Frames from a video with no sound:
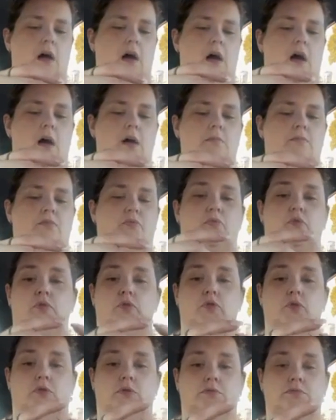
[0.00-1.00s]
I'm
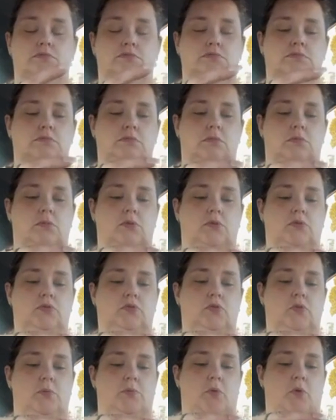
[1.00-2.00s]
frugal
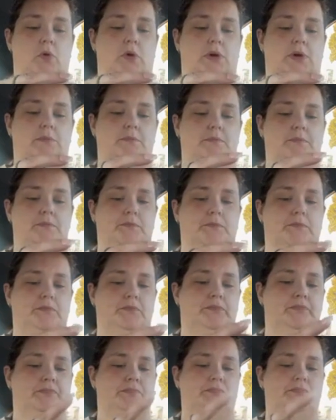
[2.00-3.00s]
to a point,
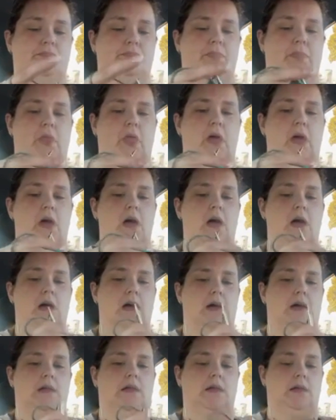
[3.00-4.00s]

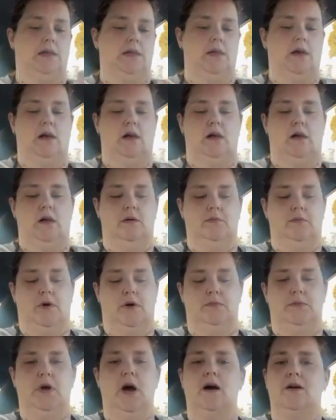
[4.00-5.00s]
and yeah,
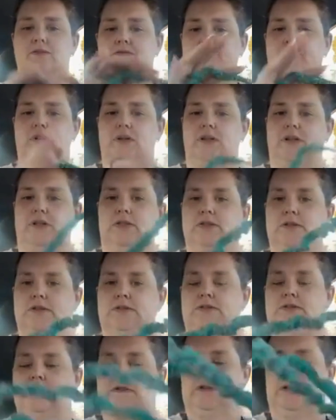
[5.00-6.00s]
I'm not feeling
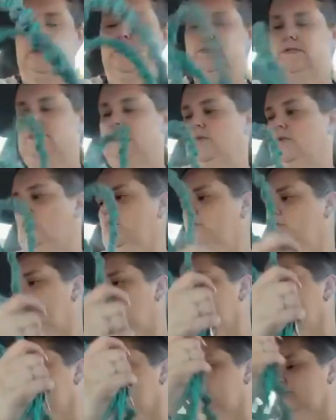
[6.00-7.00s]
this tonight, so
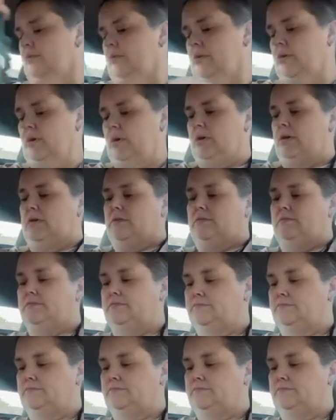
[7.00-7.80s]
we're gonna